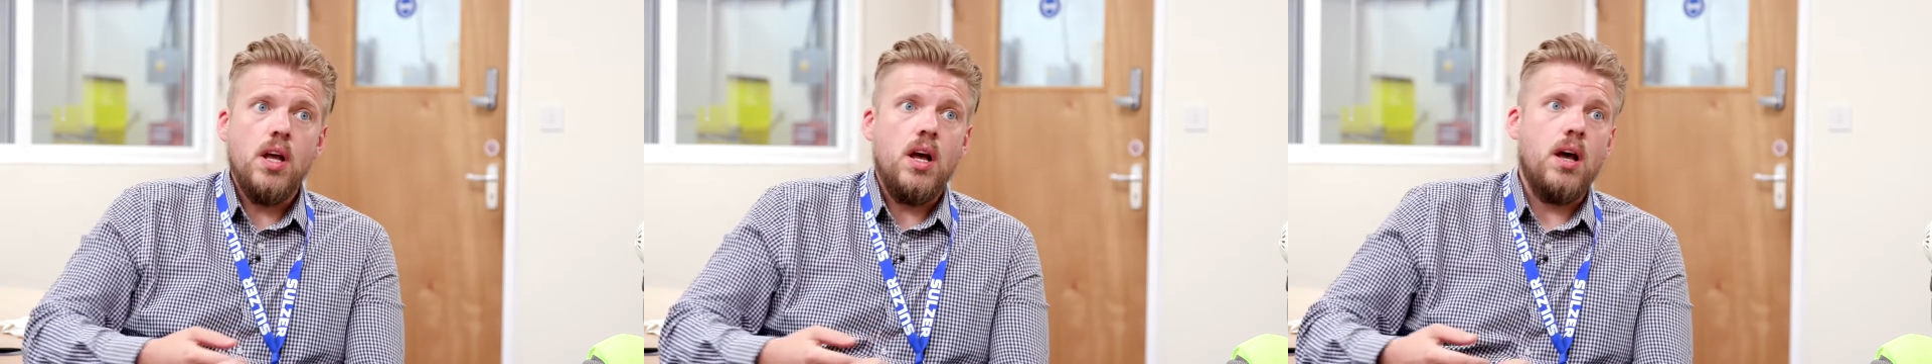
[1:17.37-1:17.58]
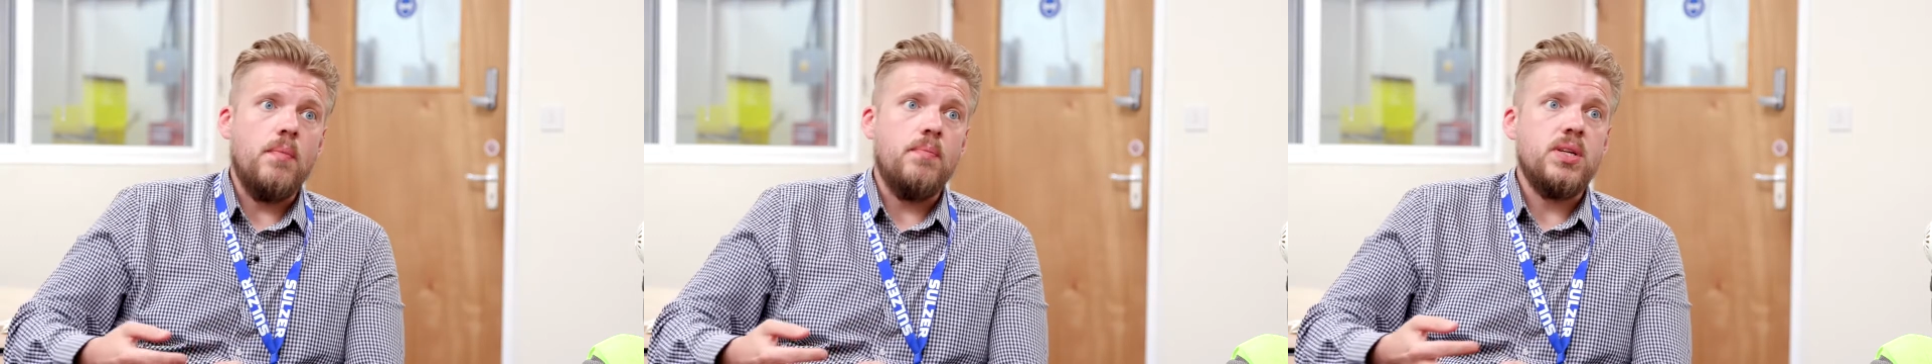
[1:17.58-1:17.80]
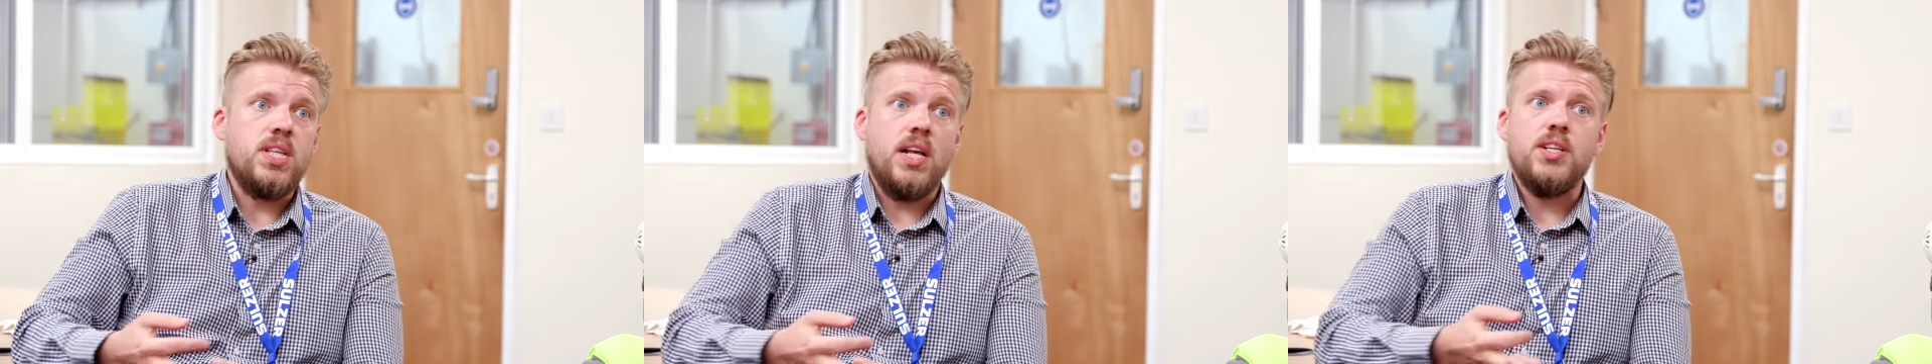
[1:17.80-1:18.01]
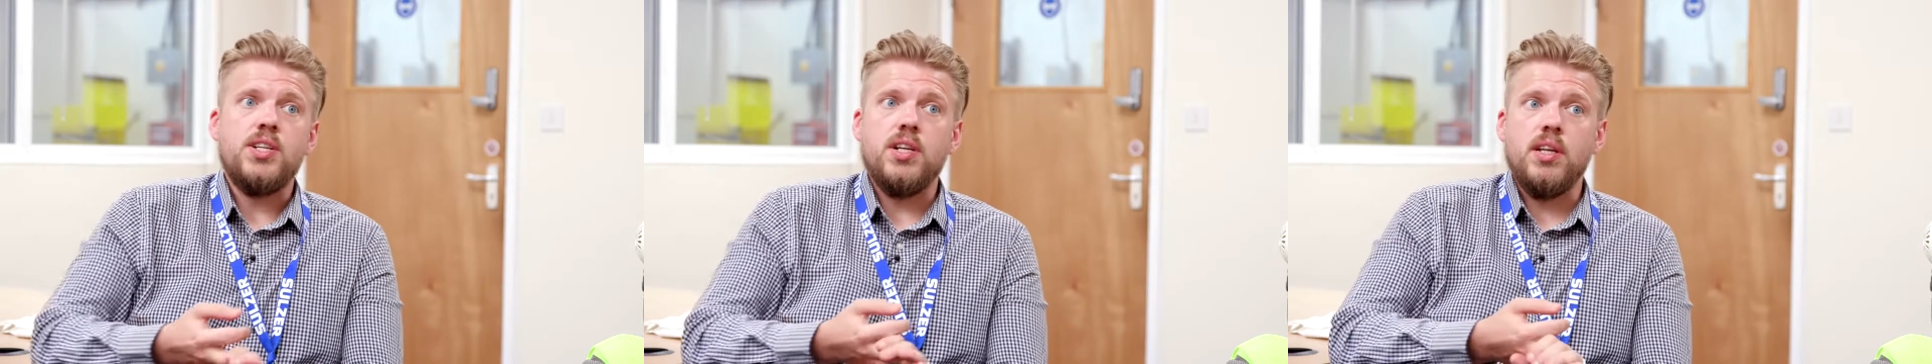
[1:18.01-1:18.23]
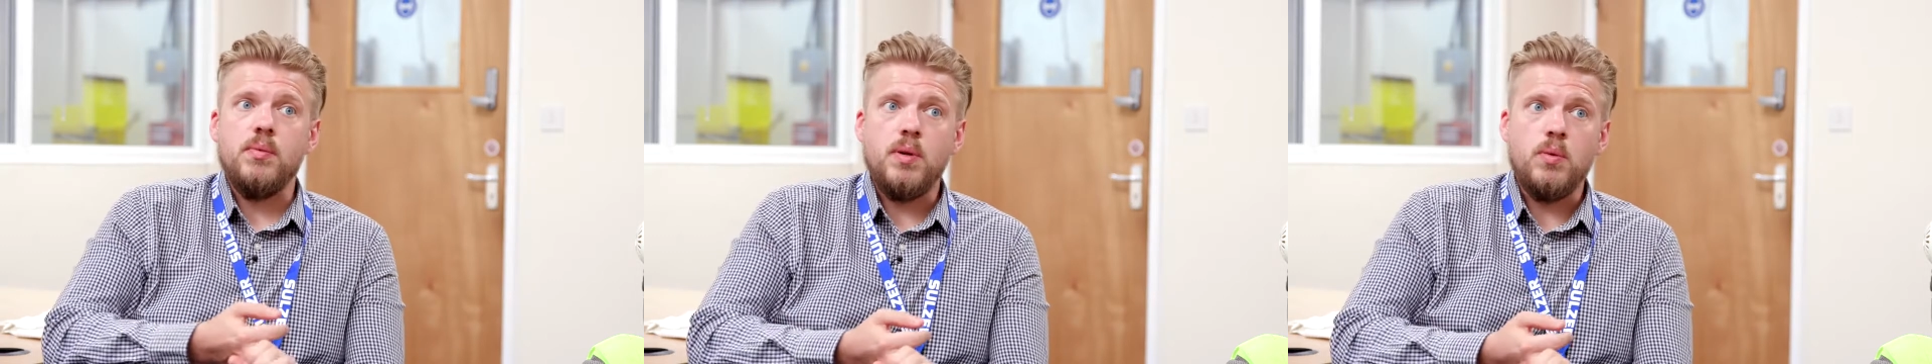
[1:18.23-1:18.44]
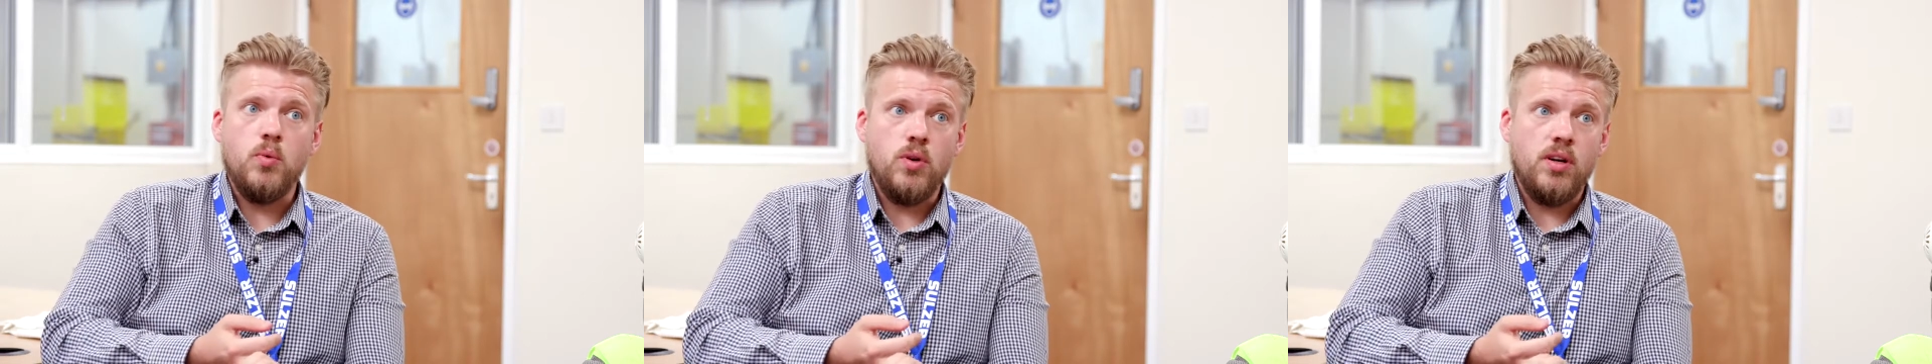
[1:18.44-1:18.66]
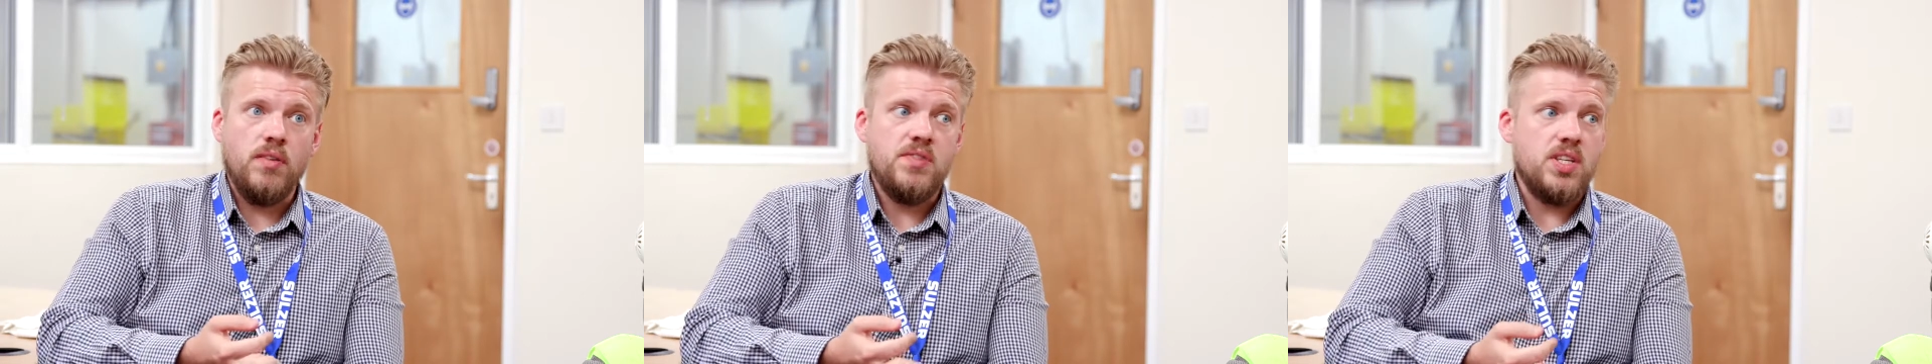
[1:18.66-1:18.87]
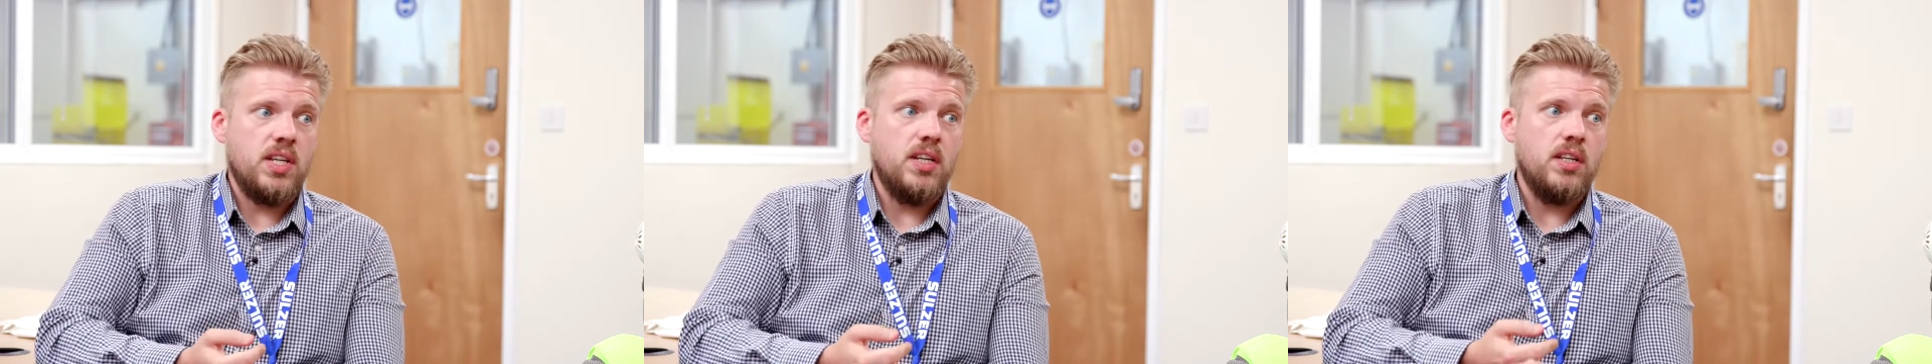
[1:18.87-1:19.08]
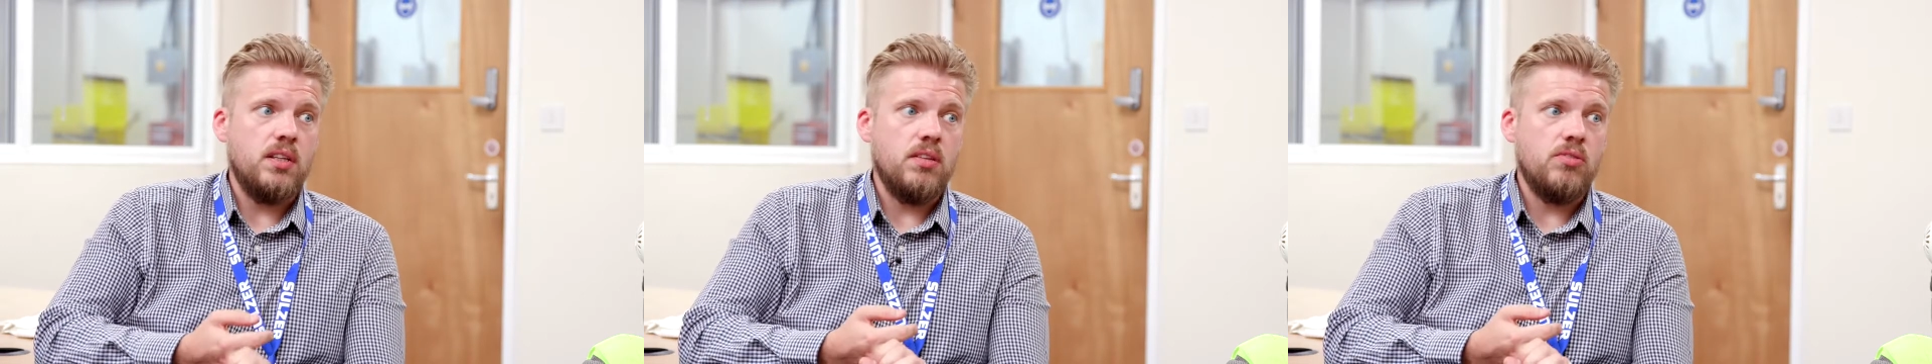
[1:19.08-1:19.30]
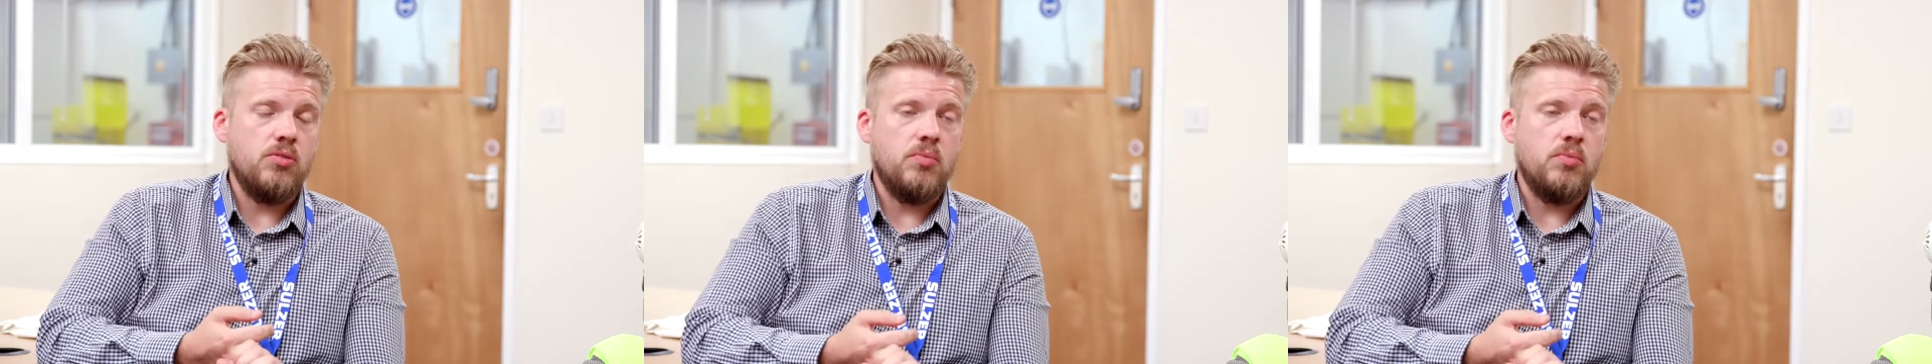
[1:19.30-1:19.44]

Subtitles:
Potentially we wouldn't have seen